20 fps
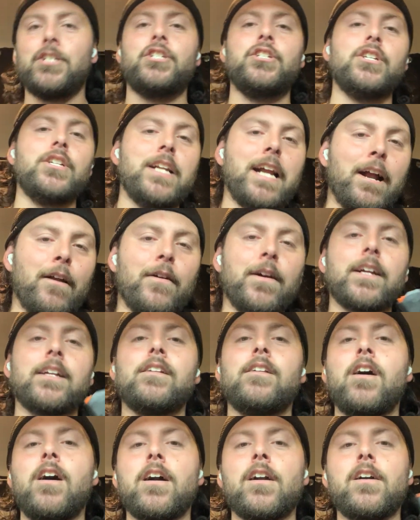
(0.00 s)
generic
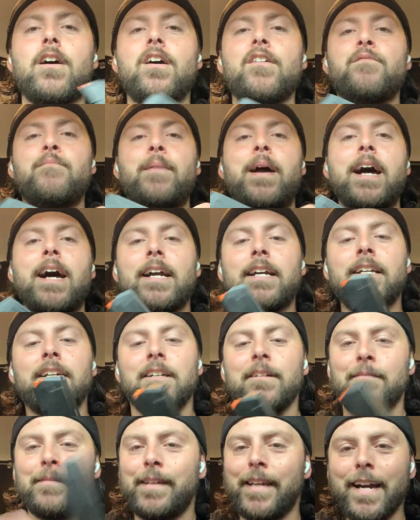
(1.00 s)
knockoff mag?
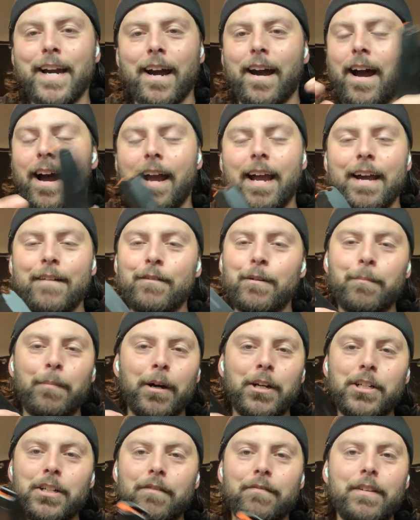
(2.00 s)
Yeah, I have a
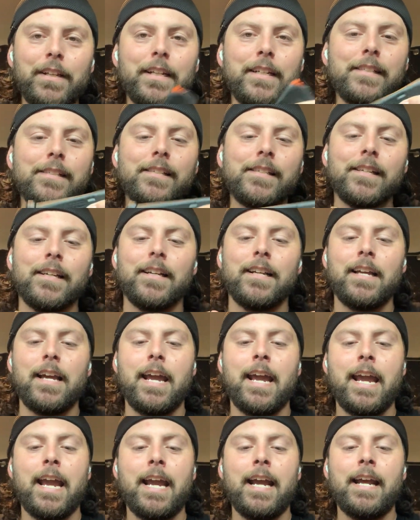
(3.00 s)
bunch of these
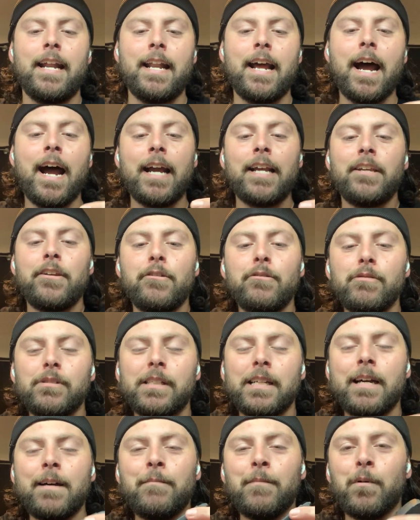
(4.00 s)
and I use
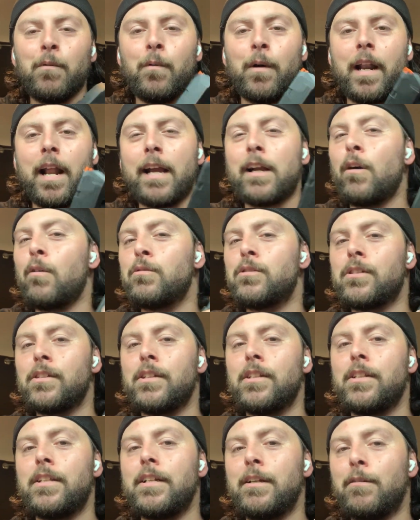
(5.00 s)
them when I go
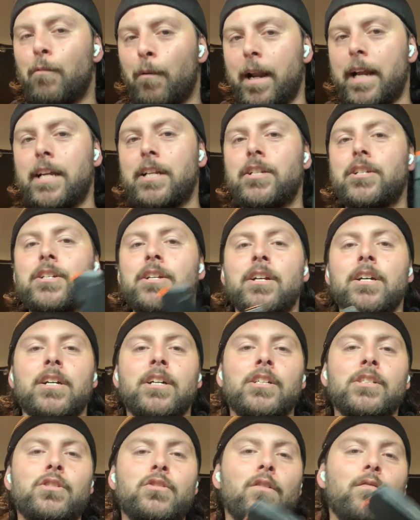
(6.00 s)
to the range.
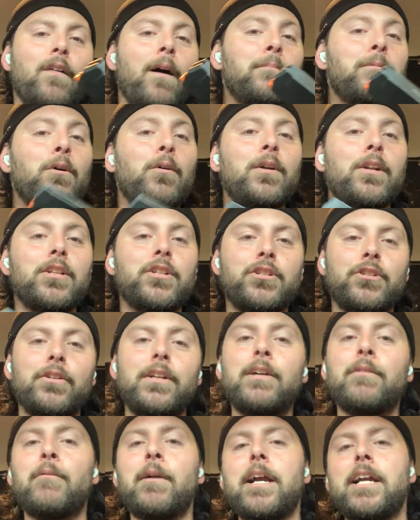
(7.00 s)
So if I'm going to the
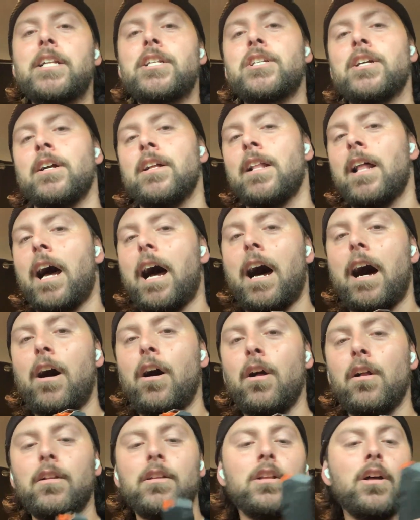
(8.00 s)
shooting range,
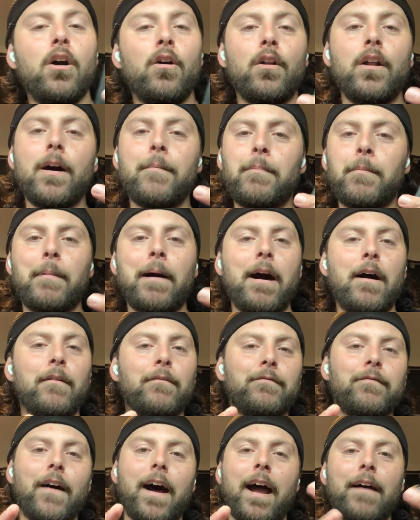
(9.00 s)
I'll load up
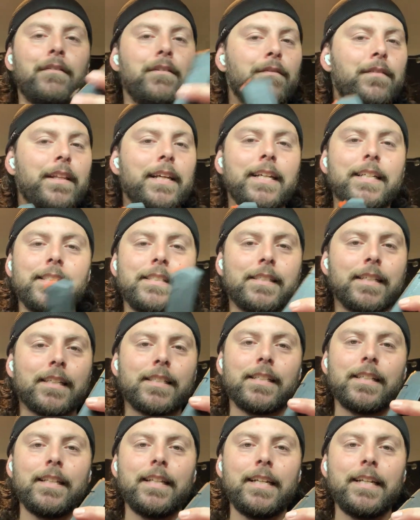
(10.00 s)
about 5 of these,
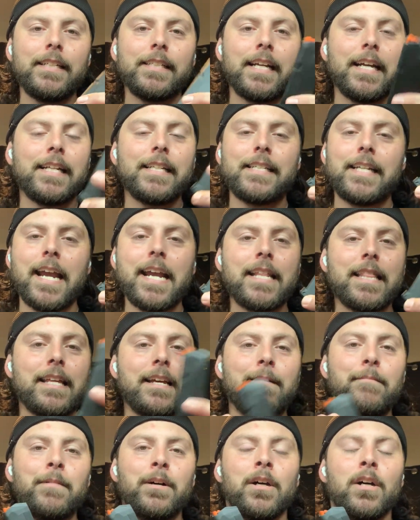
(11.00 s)
6 of these, and take
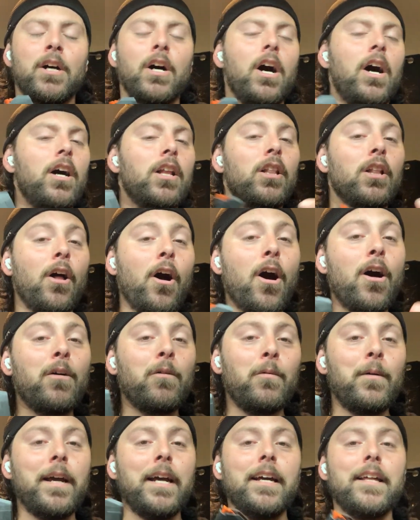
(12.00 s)
them
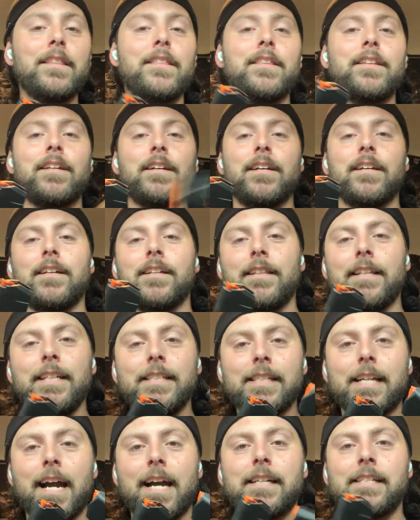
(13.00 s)
along with
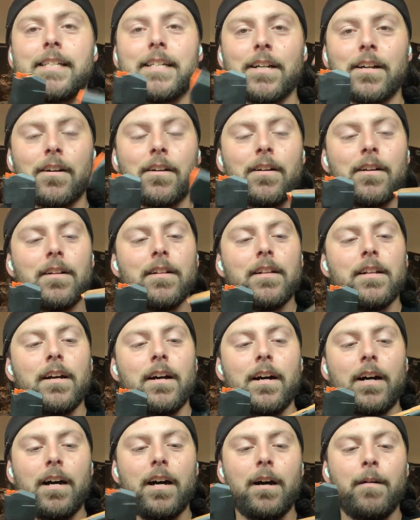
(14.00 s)
these guys here,
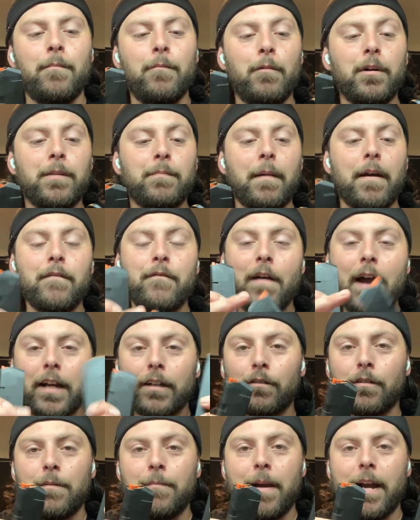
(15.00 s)
with my
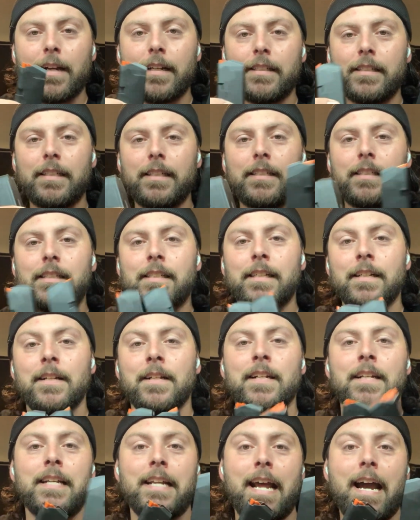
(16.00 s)
factory magazines.
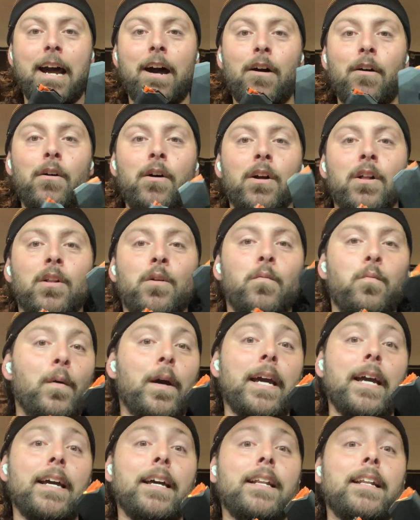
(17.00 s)
Now,
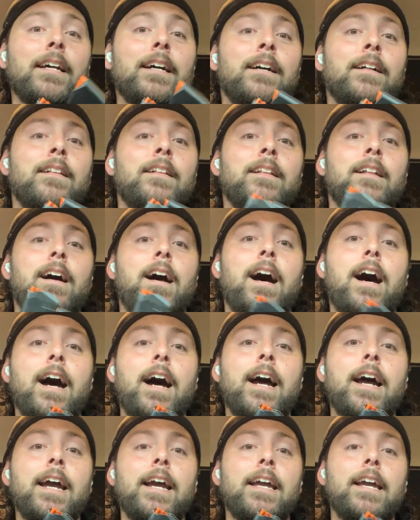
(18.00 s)
when
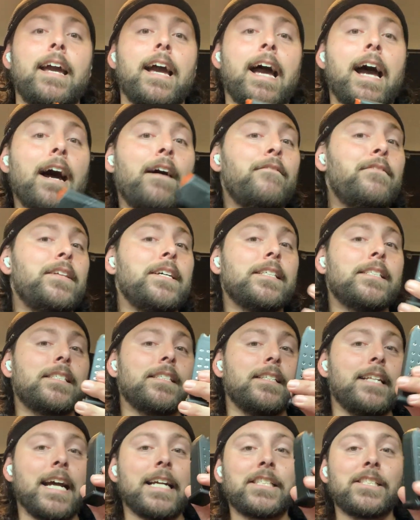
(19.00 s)
I have this
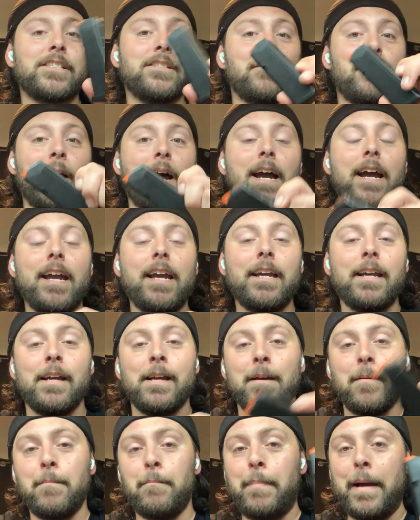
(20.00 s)
next to my
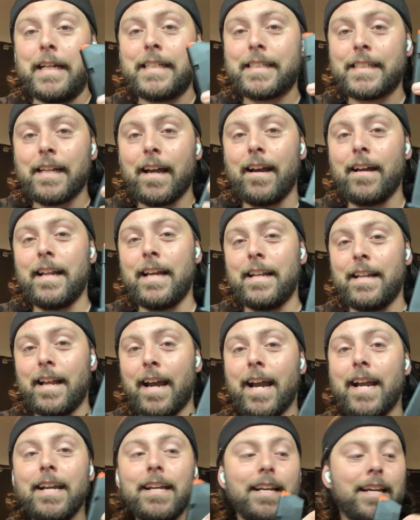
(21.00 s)
bedside at
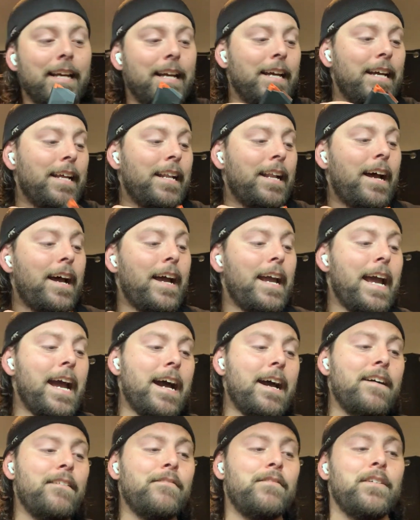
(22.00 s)
night and I
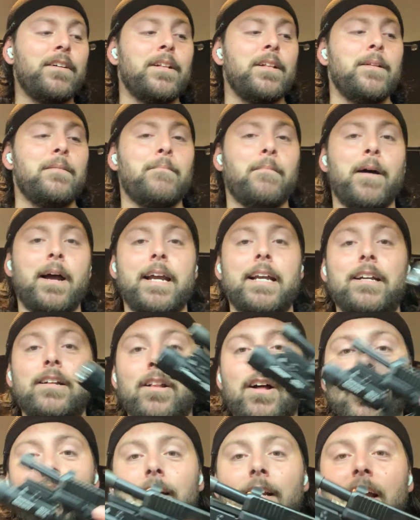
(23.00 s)
have my
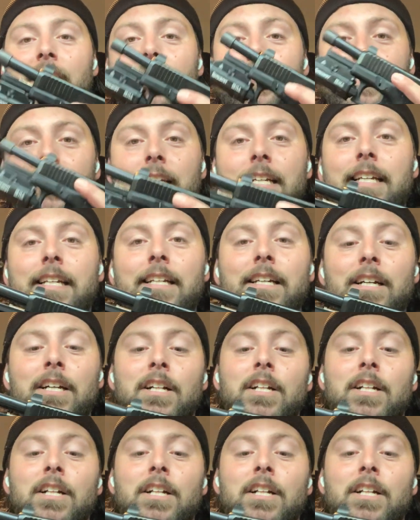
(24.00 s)
Glock 19